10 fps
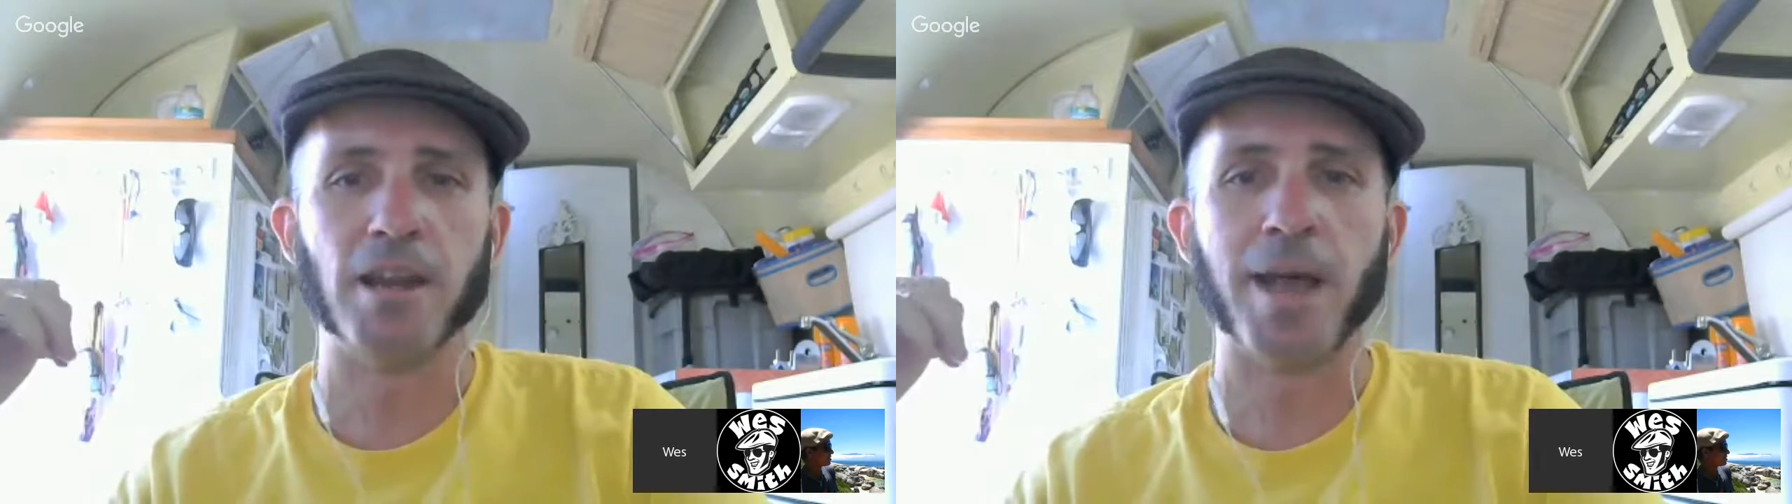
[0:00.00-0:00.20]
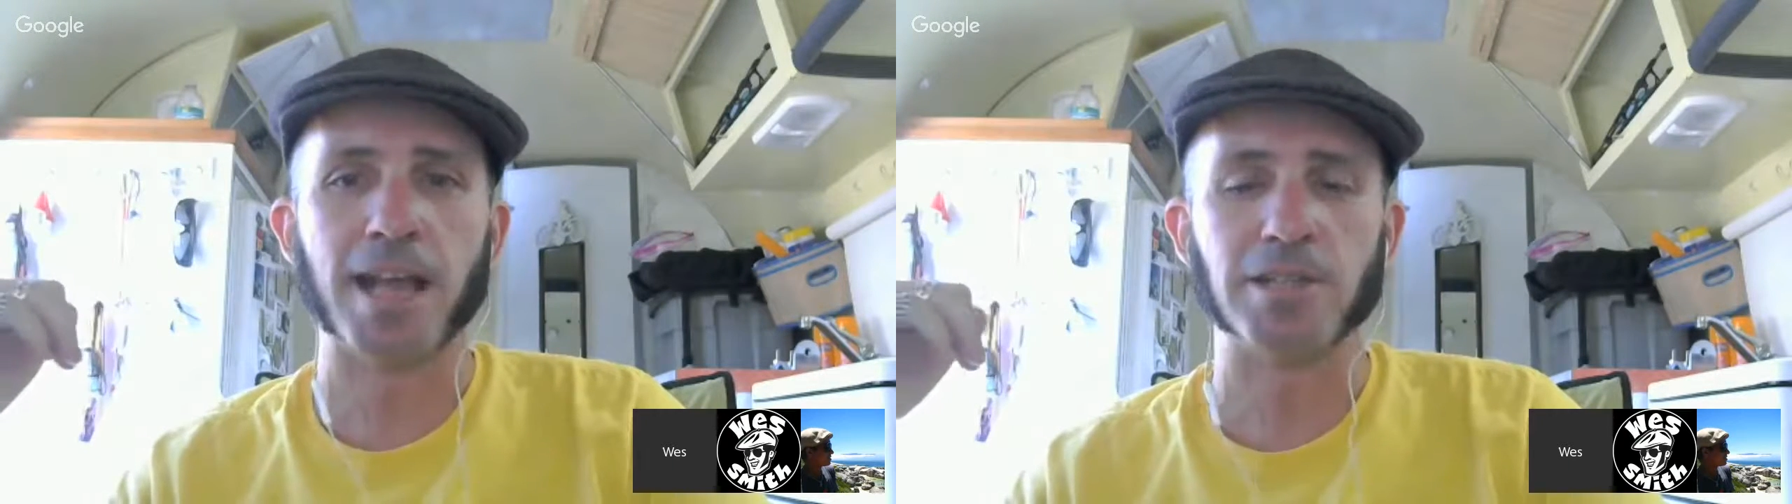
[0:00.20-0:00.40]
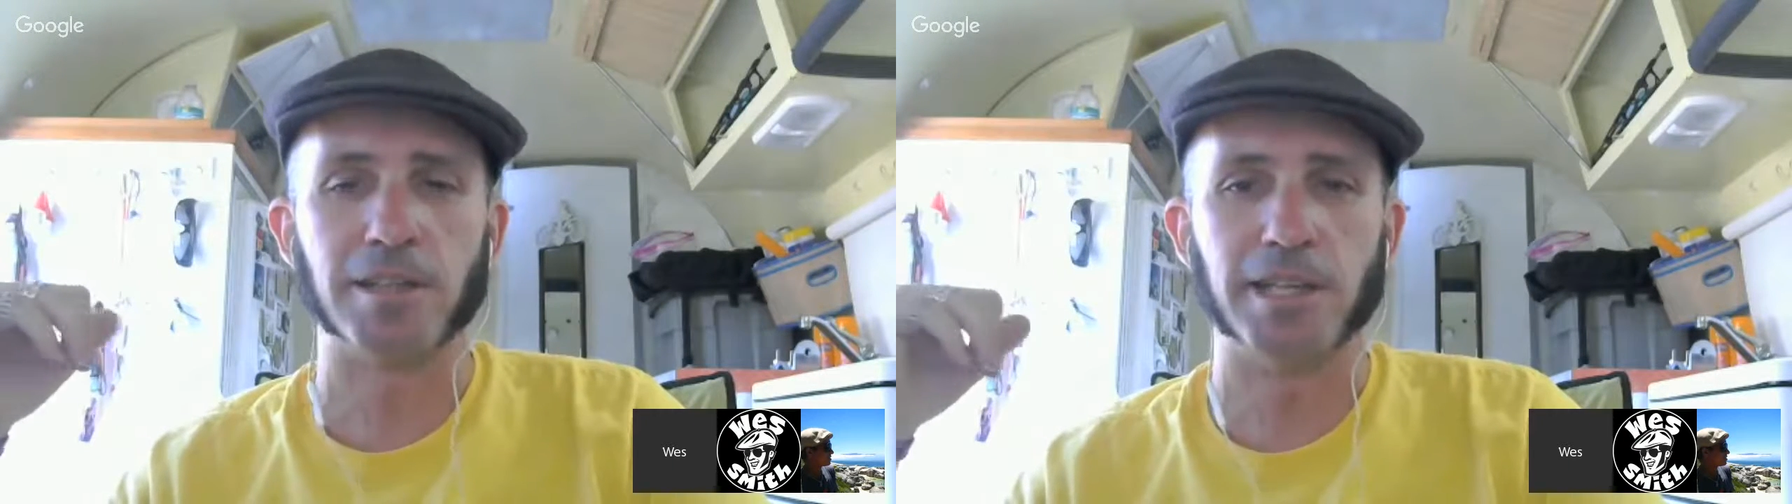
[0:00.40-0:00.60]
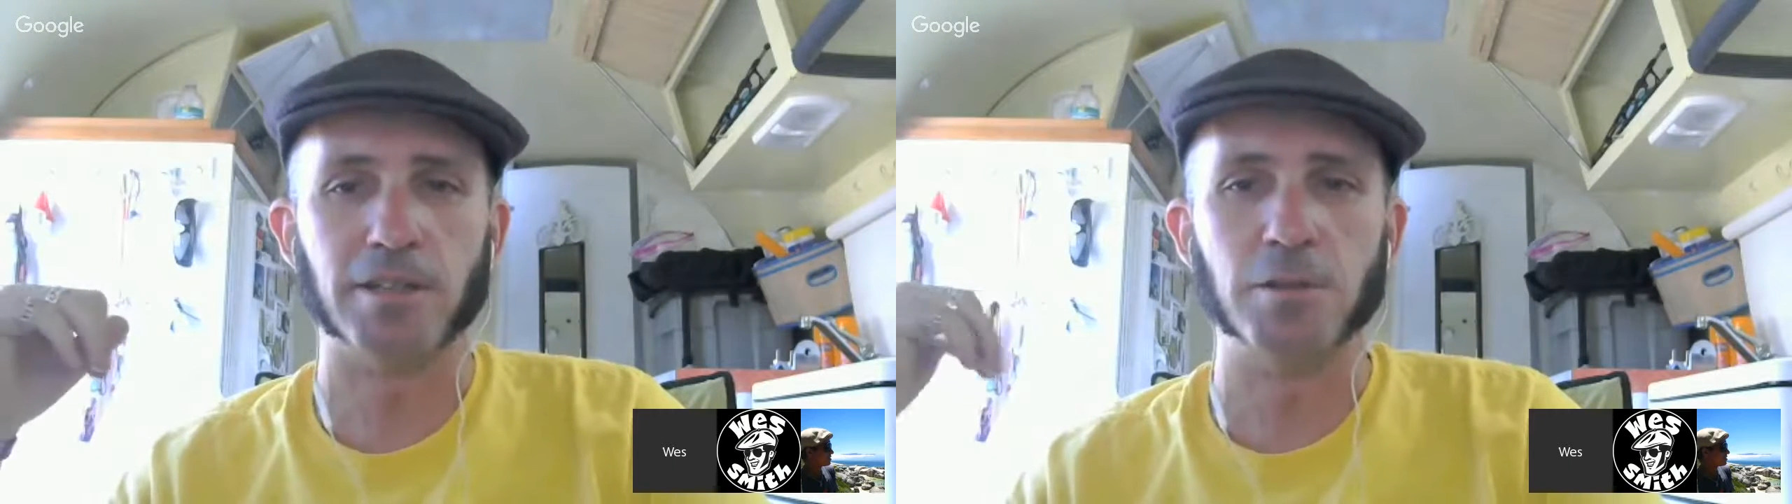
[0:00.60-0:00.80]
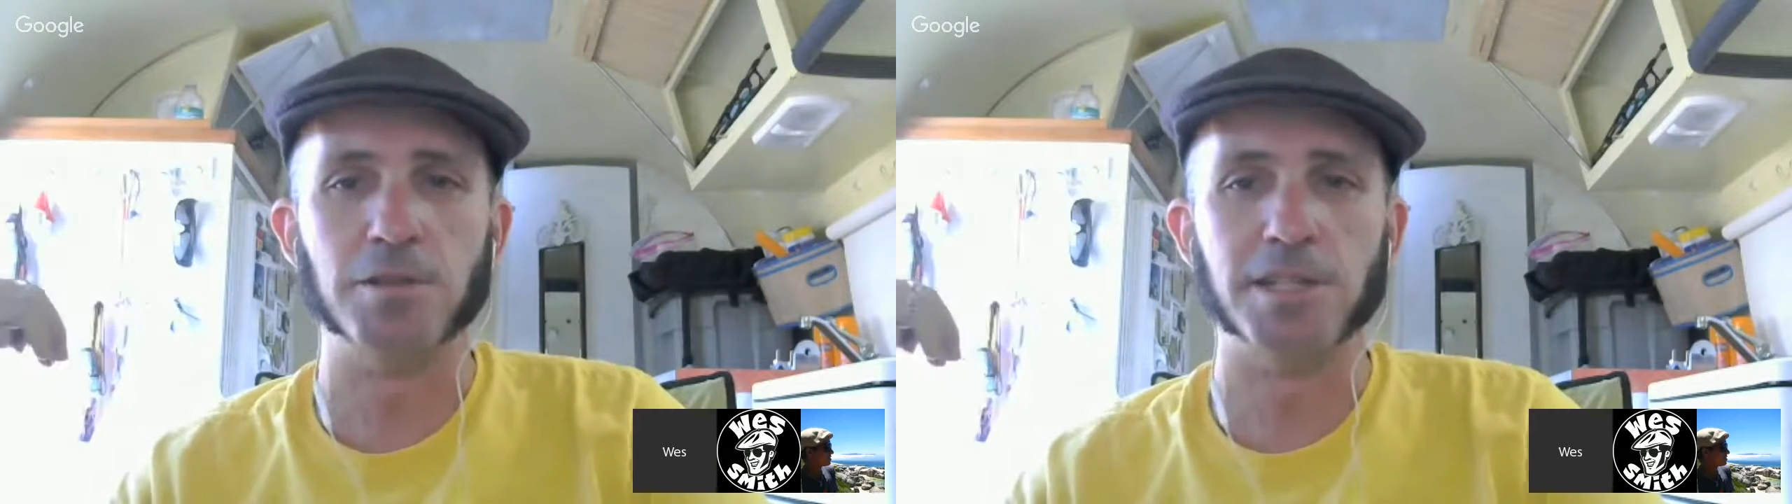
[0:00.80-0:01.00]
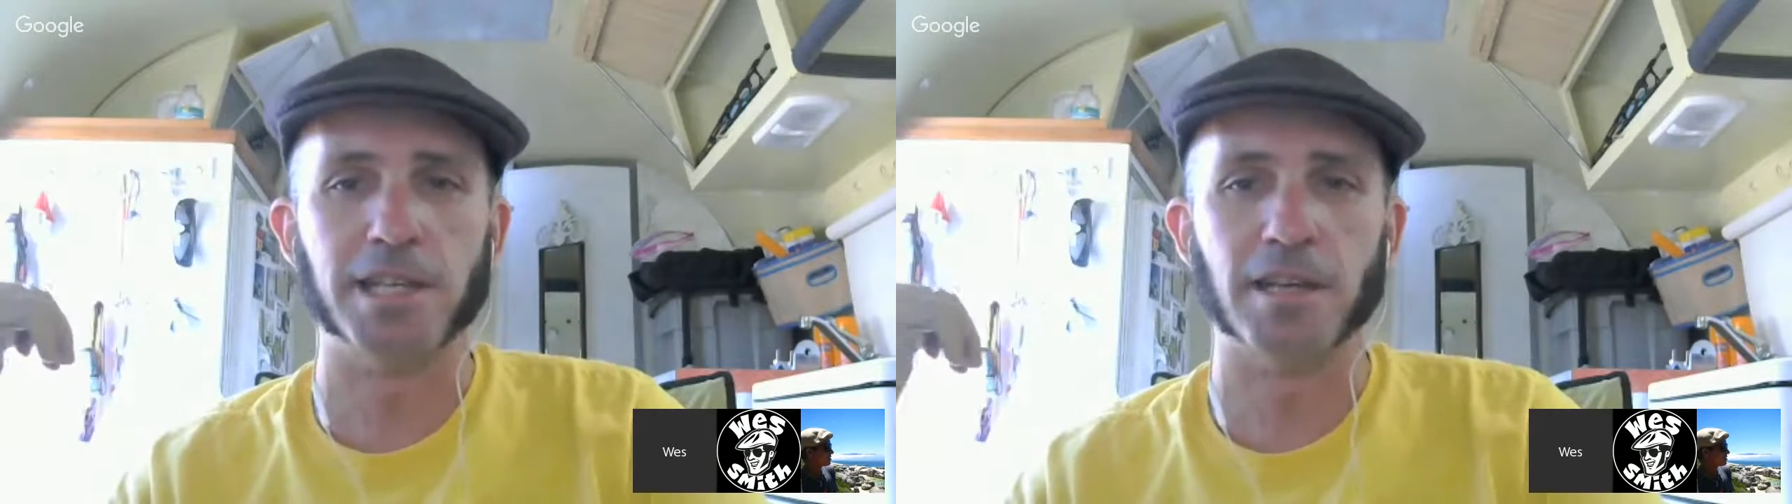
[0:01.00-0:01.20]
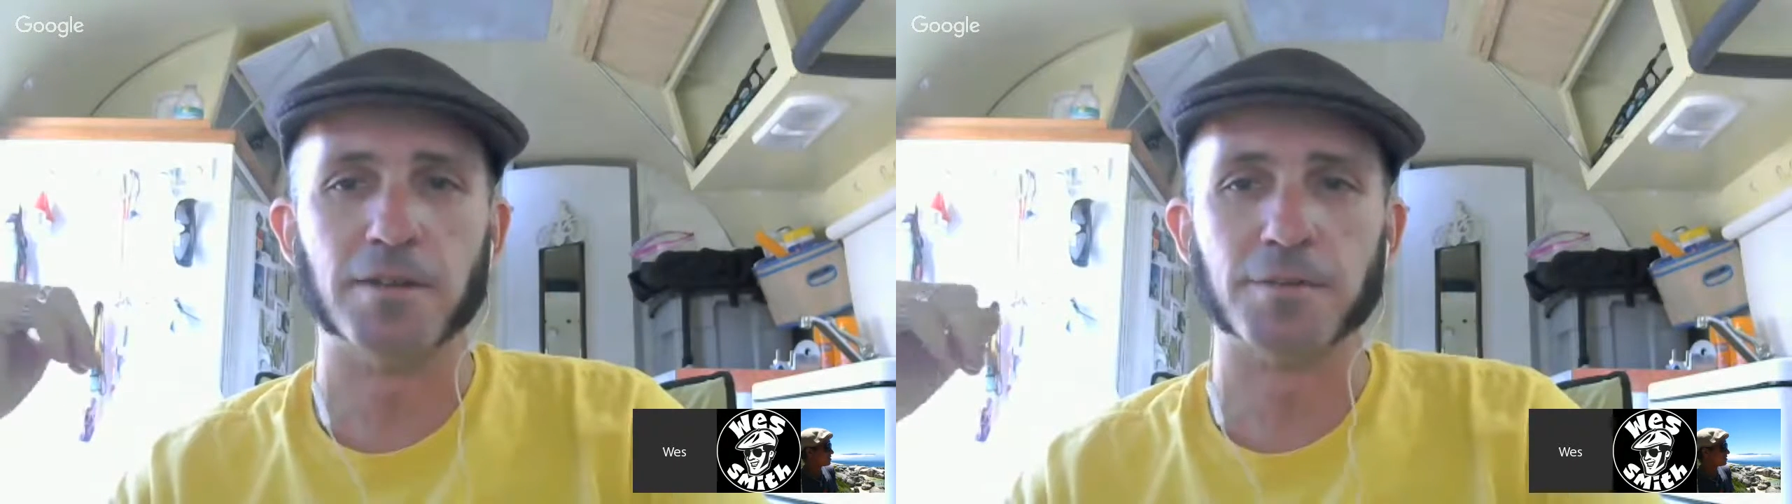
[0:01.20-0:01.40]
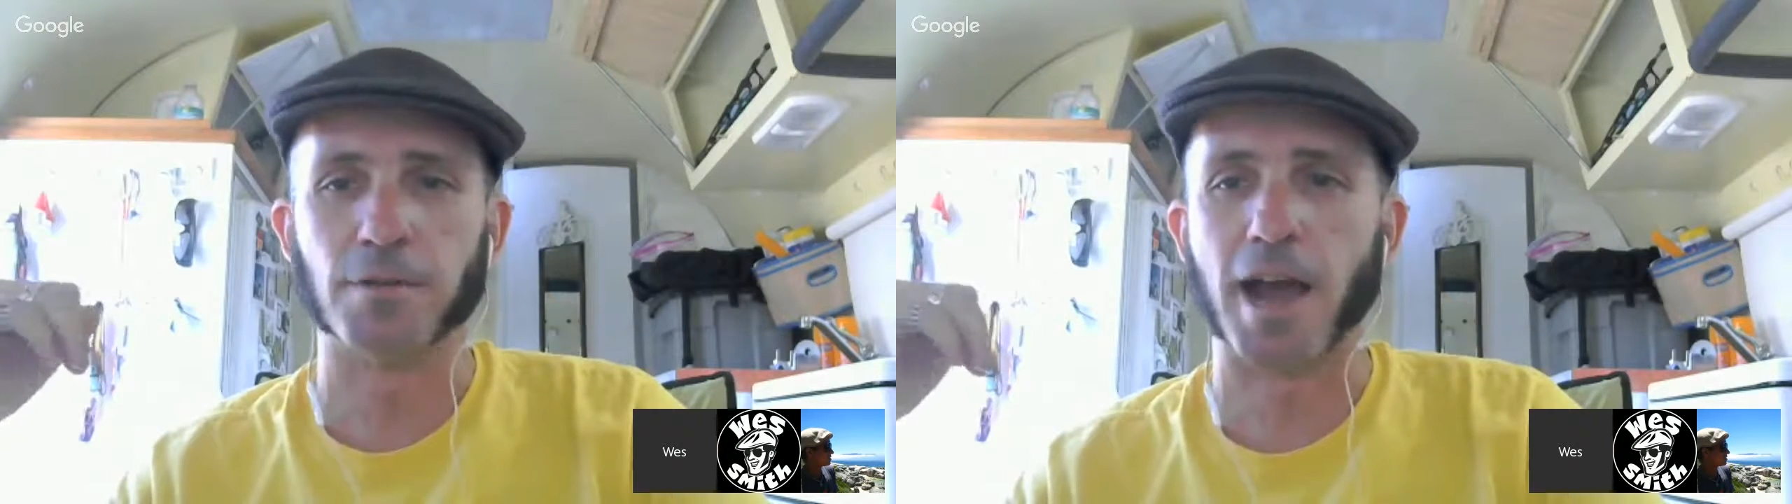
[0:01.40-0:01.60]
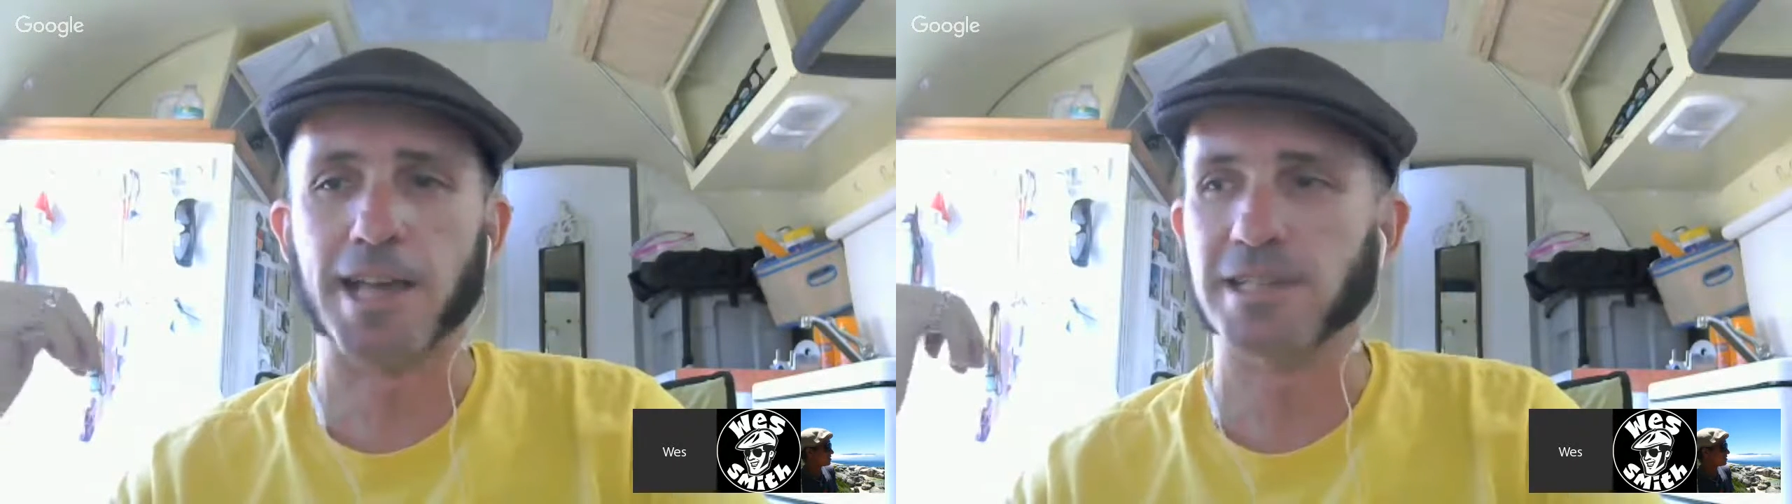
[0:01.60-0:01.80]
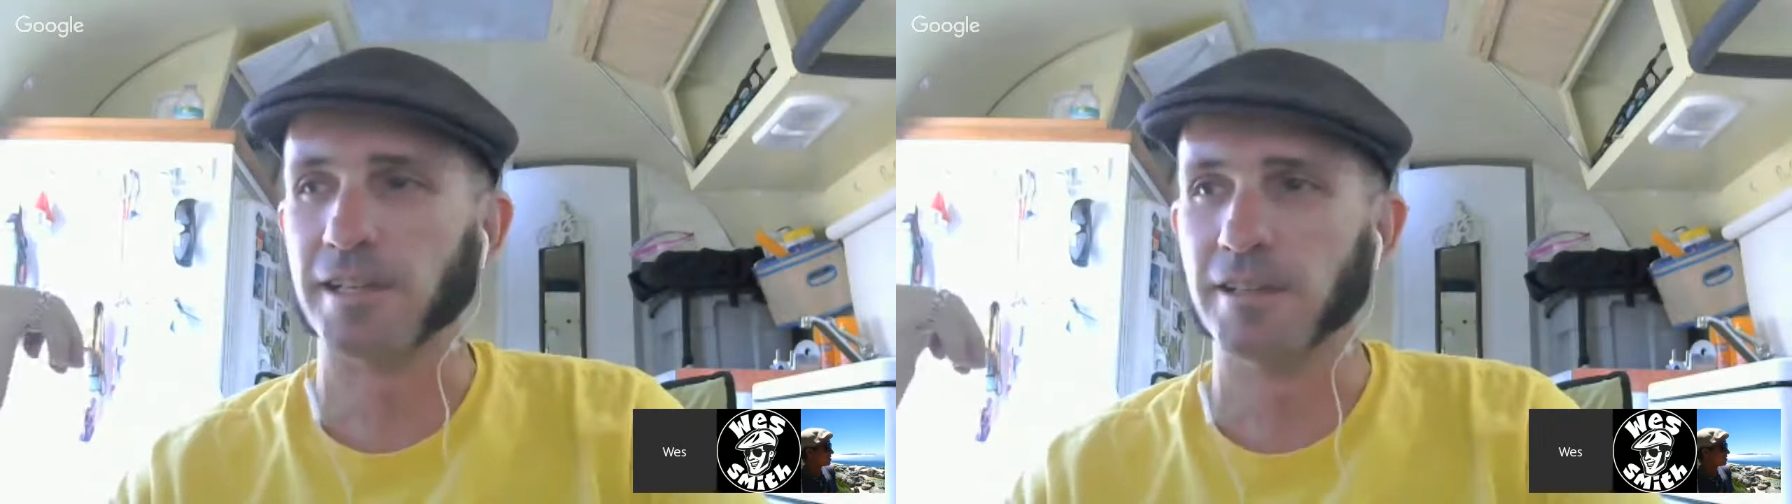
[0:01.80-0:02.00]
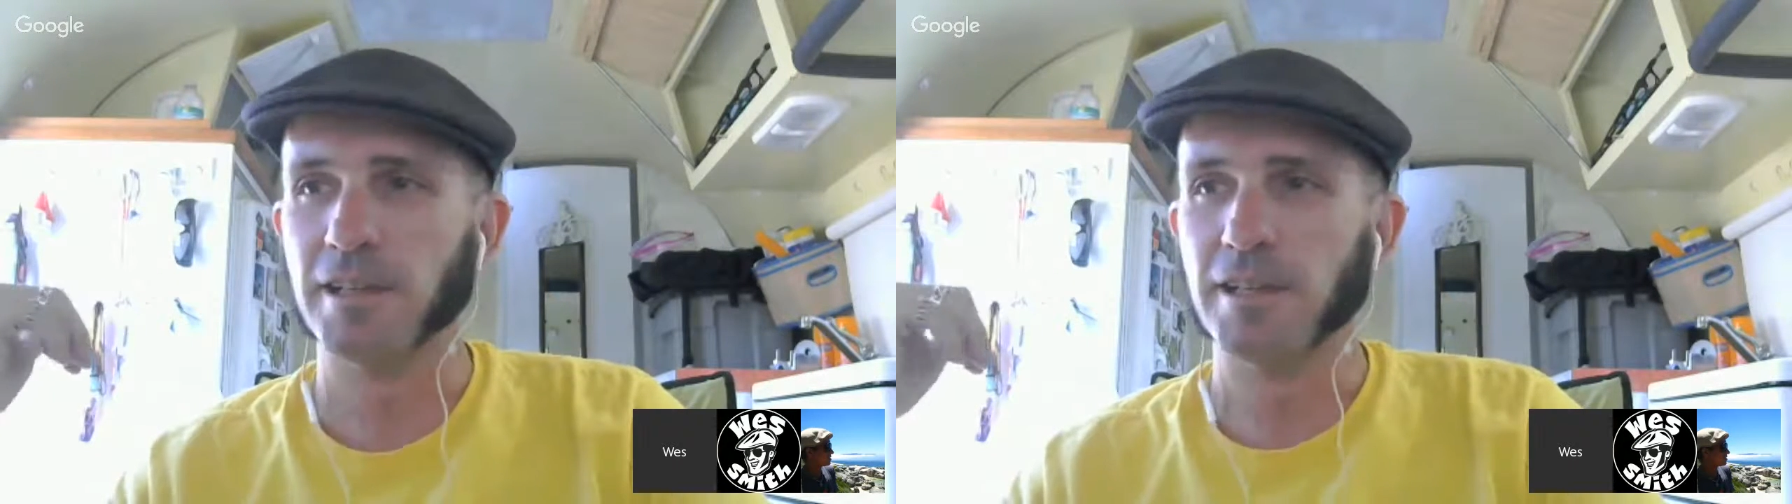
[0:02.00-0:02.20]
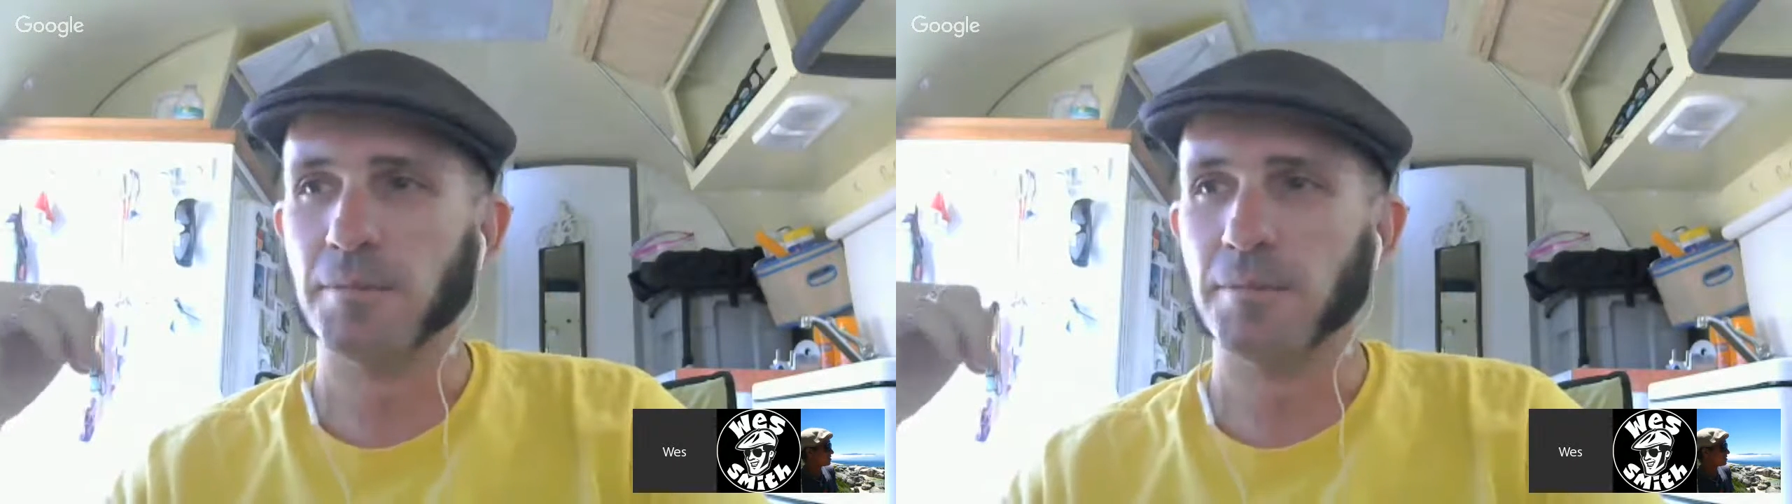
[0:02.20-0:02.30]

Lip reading: that I'm actually using a Verizon